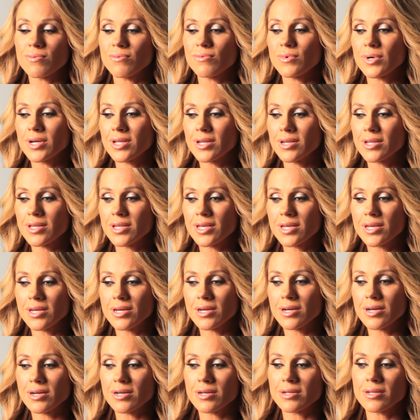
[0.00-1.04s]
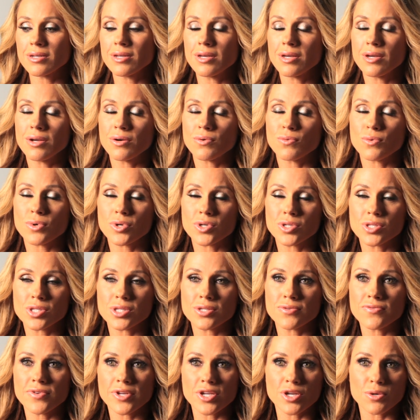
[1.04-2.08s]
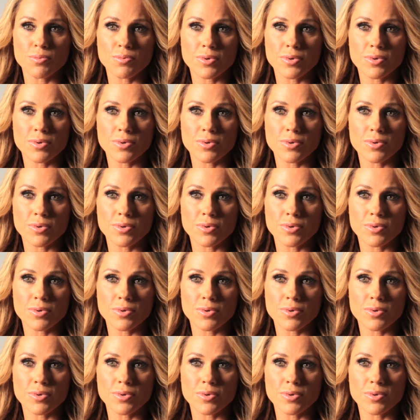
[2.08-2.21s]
won the uh, World's Figure